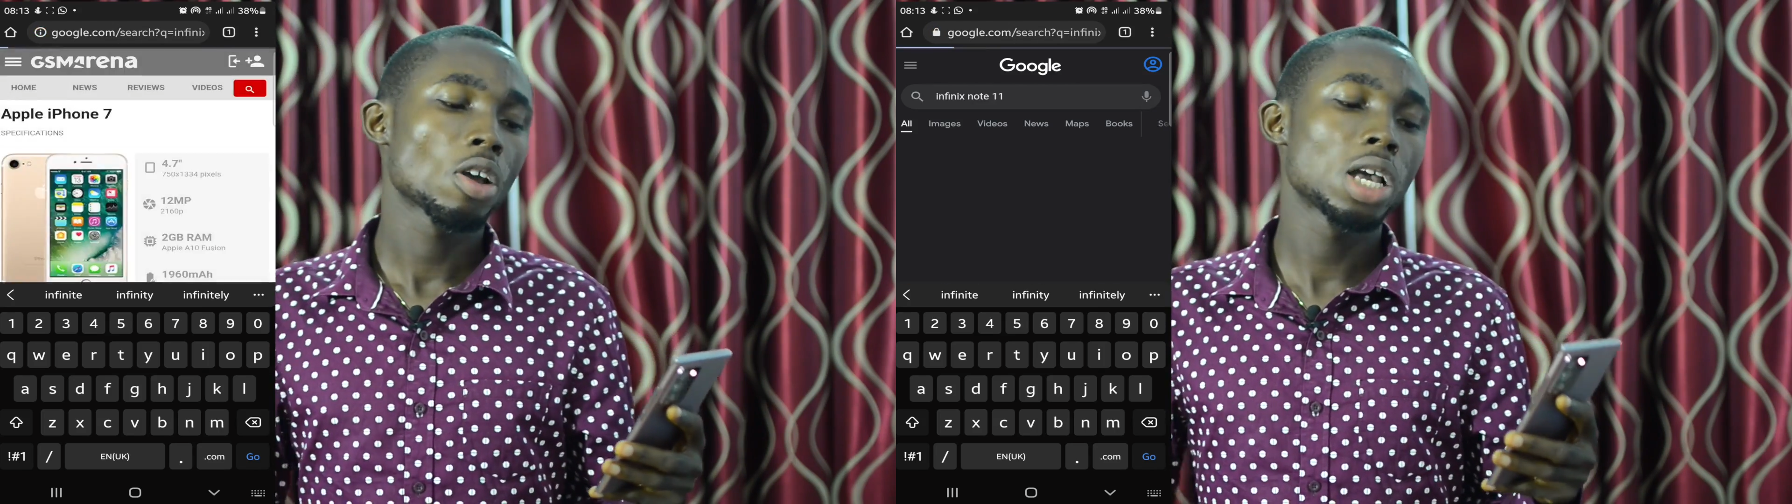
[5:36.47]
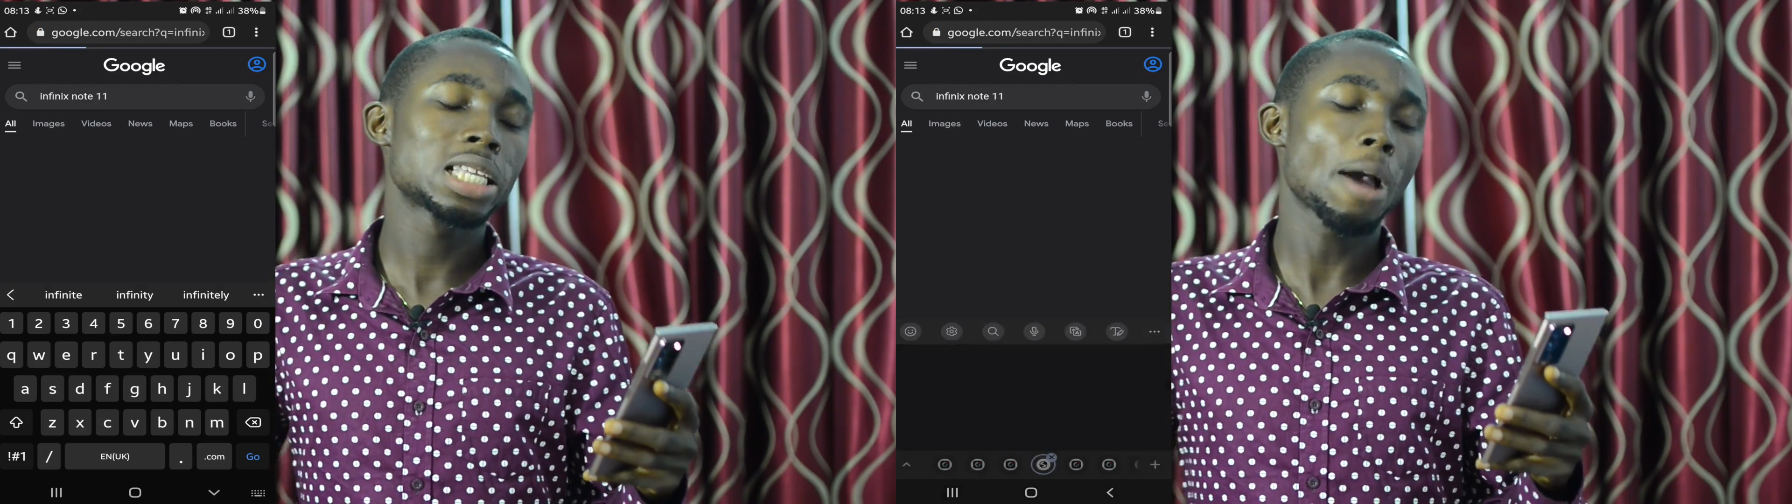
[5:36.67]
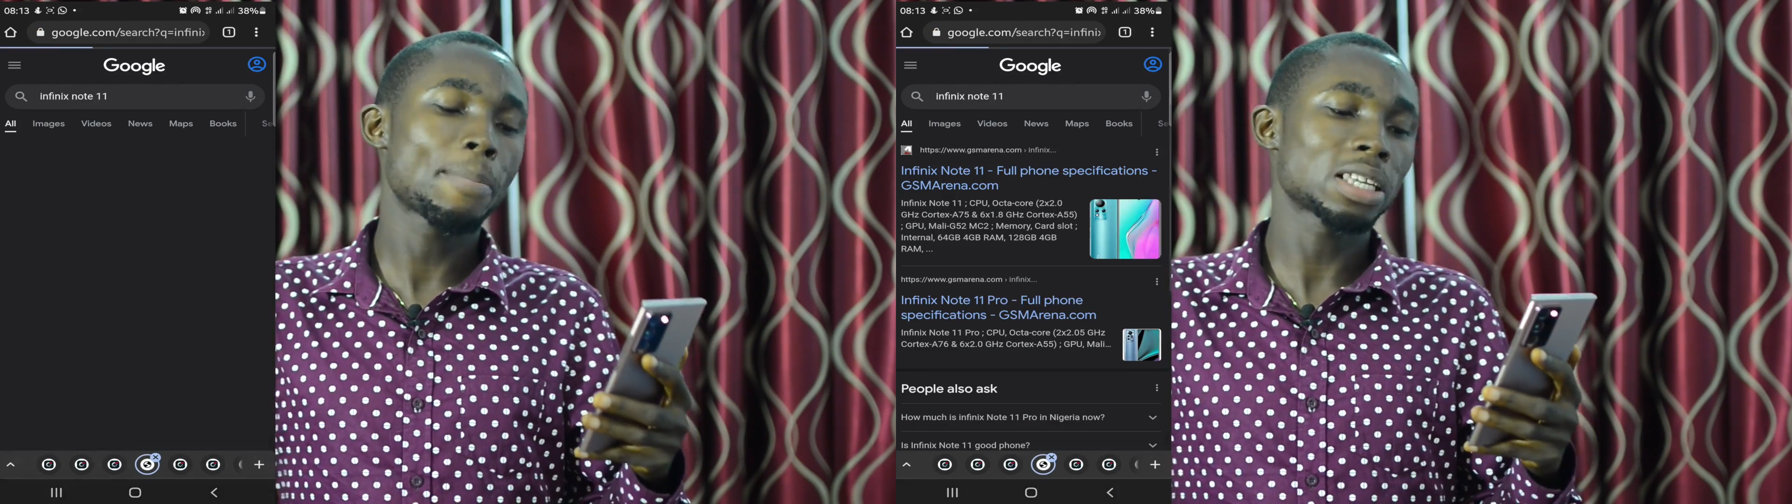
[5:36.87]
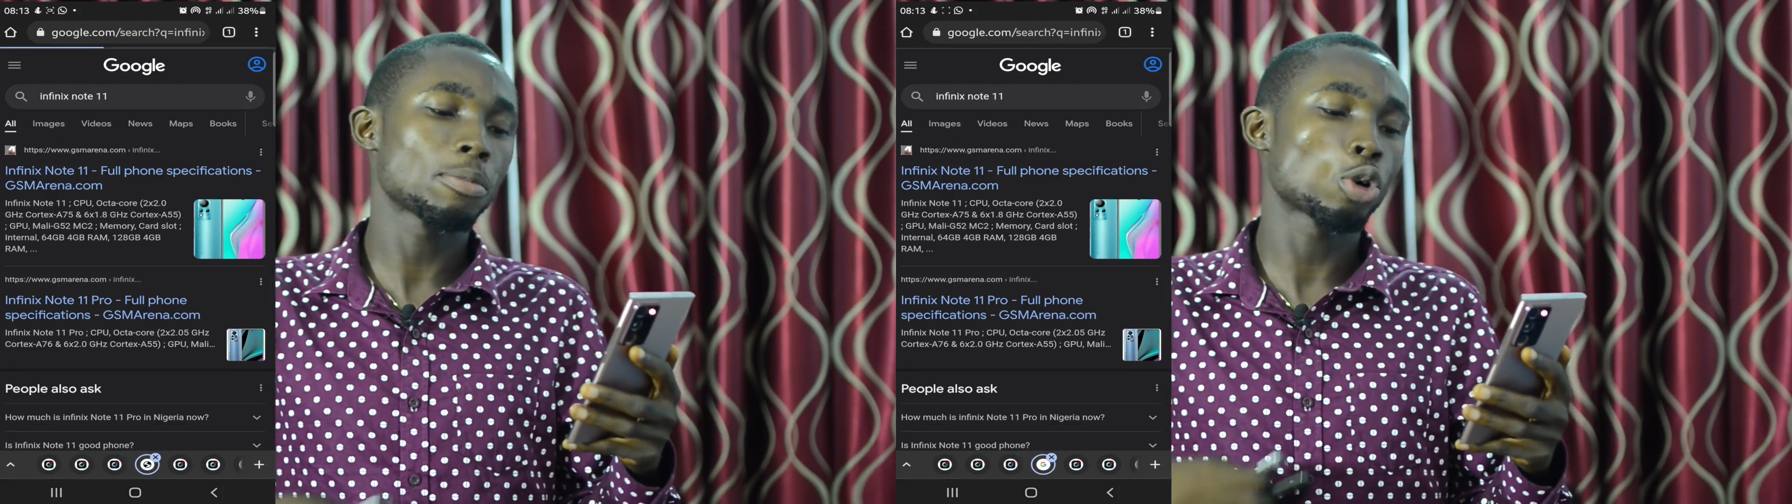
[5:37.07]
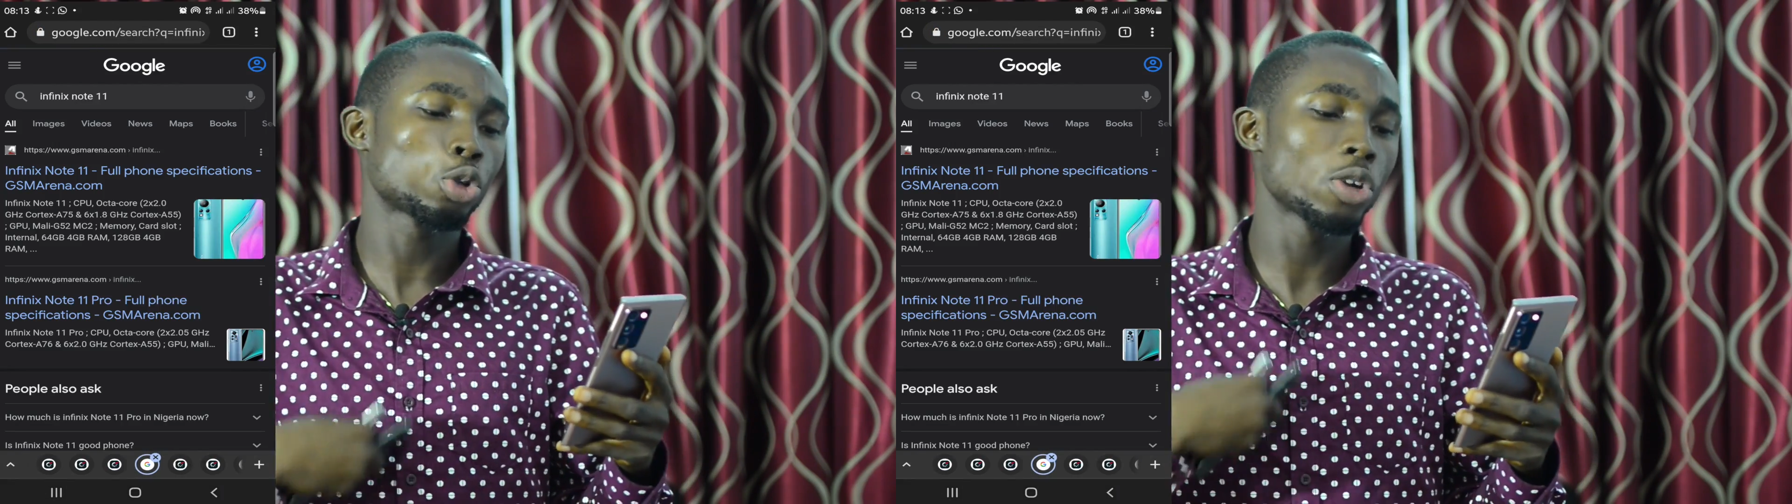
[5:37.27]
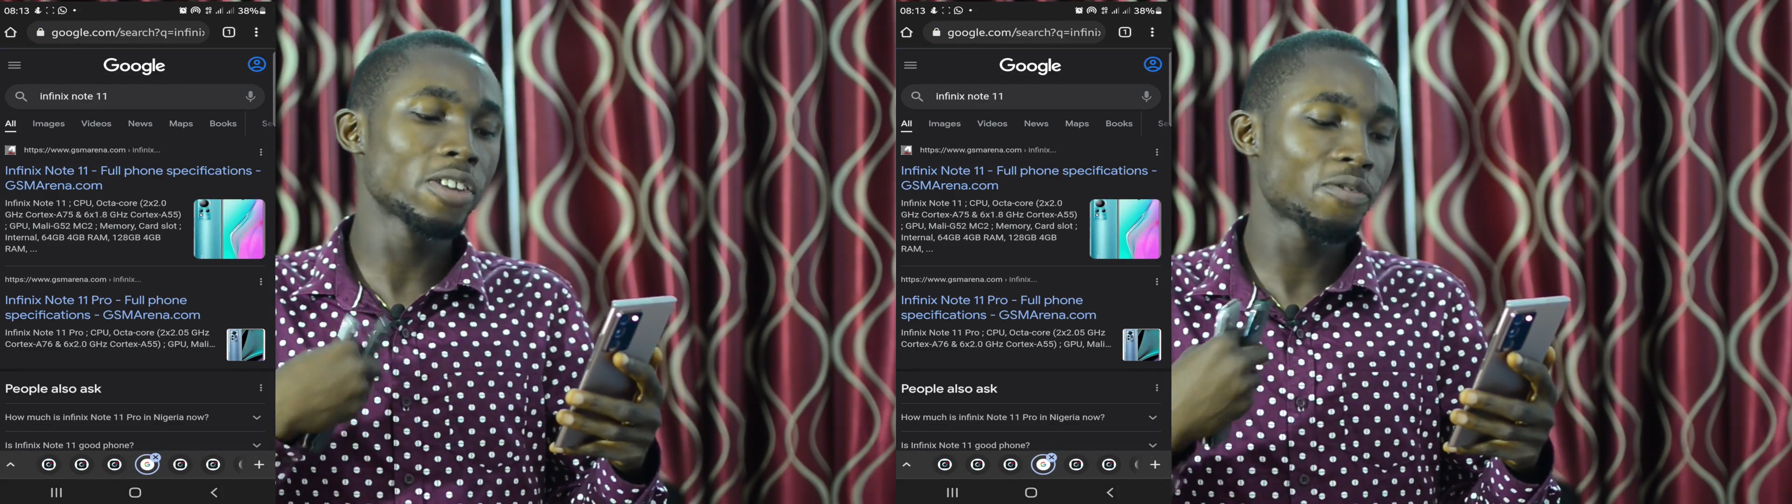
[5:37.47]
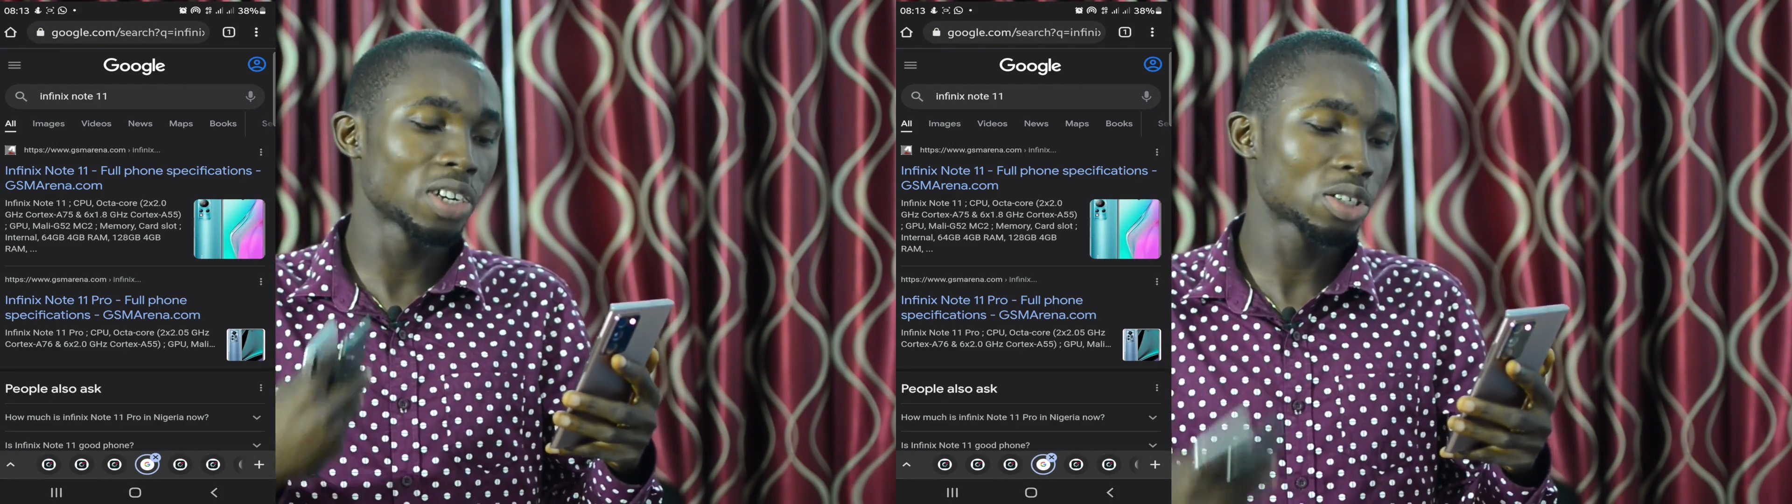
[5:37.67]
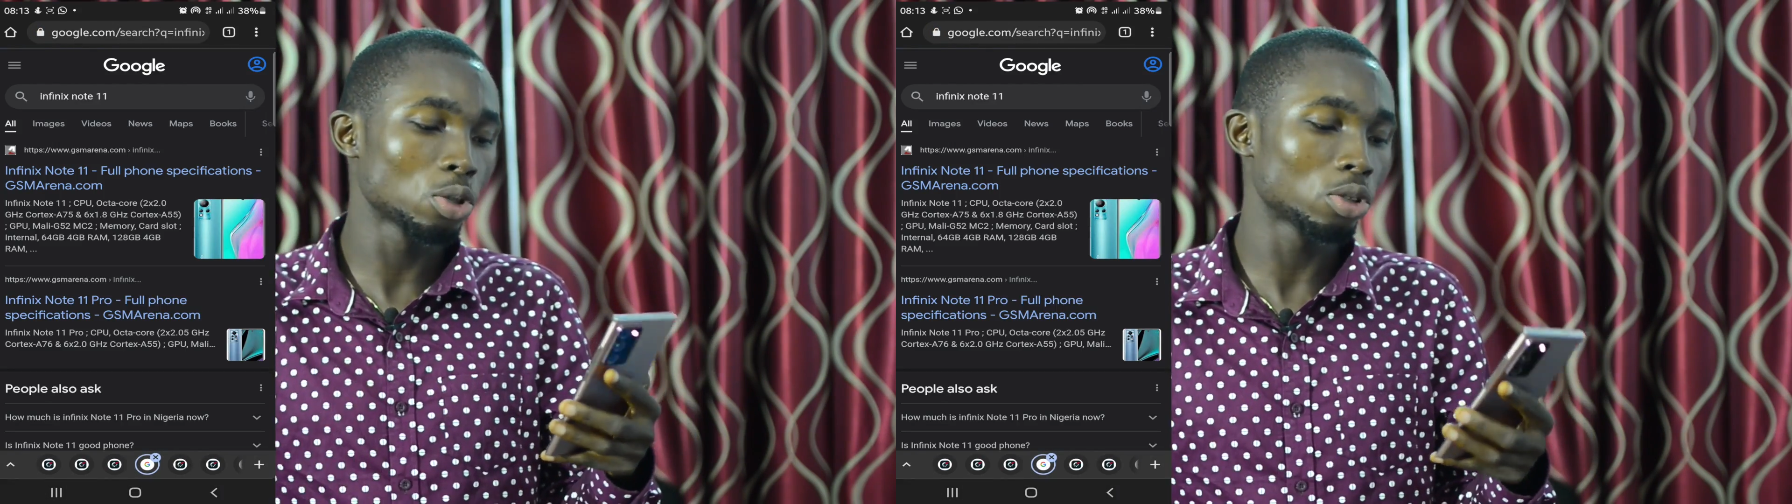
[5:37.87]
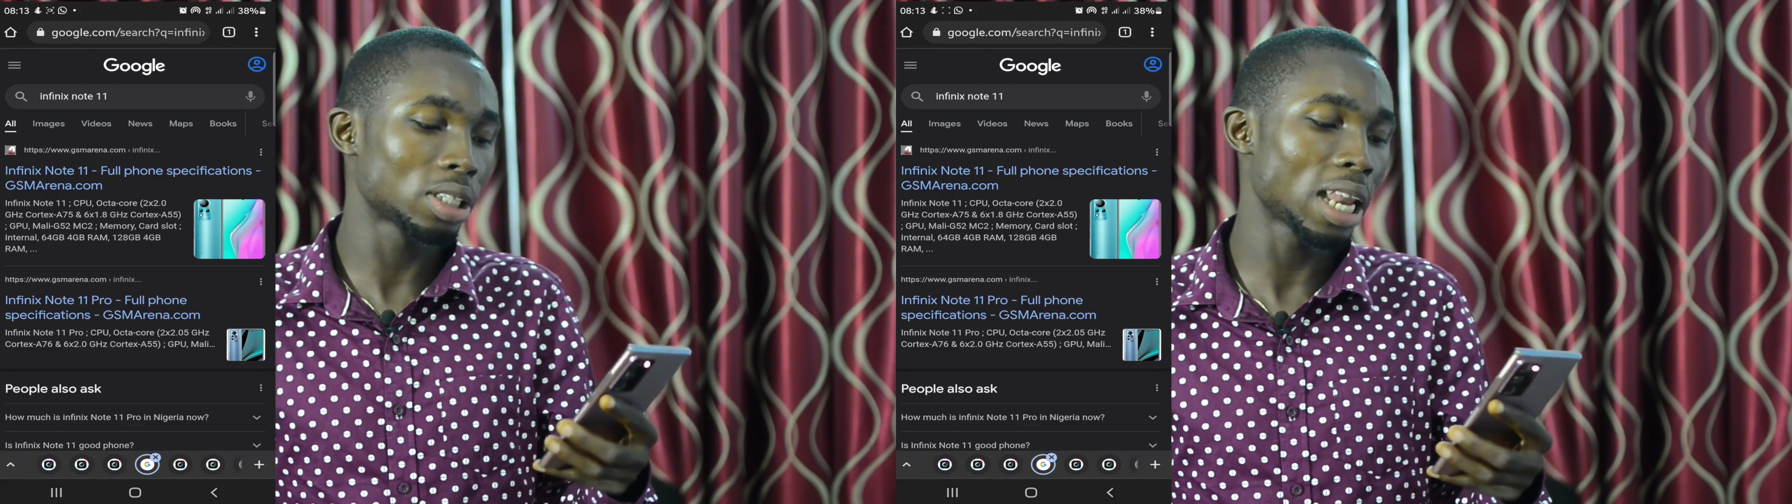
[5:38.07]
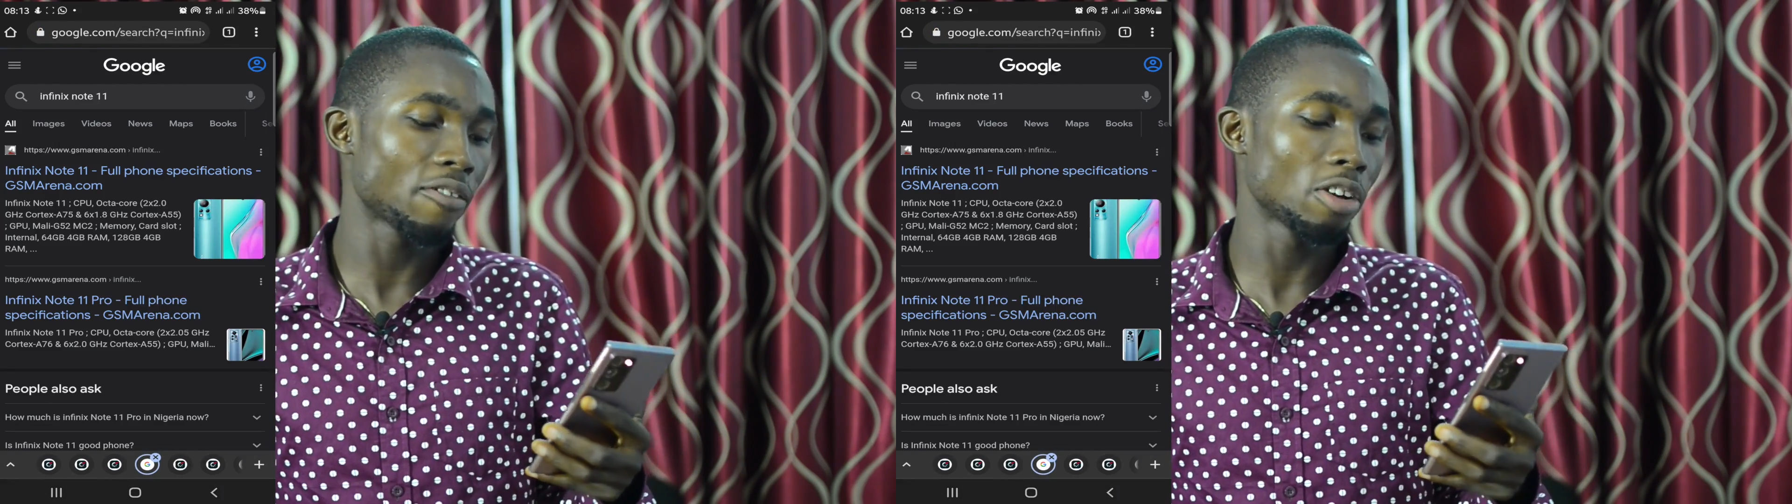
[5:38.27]
If I present me koto Infinix
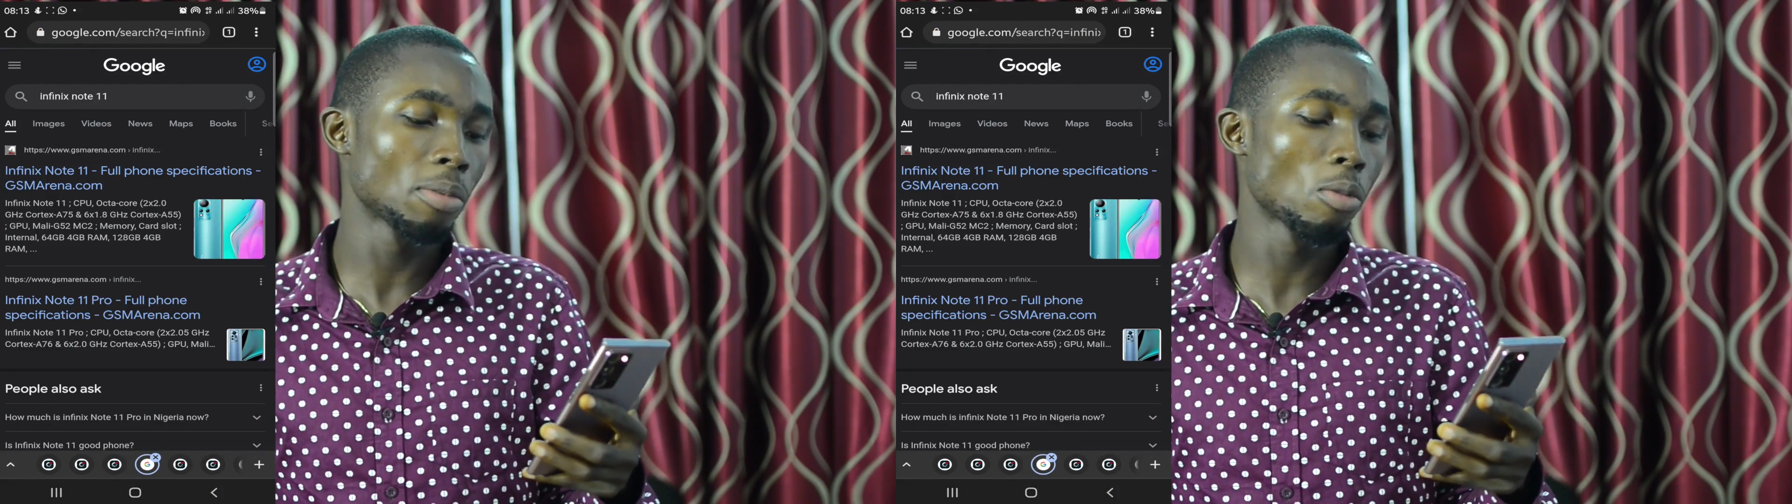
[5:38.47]
Note 11,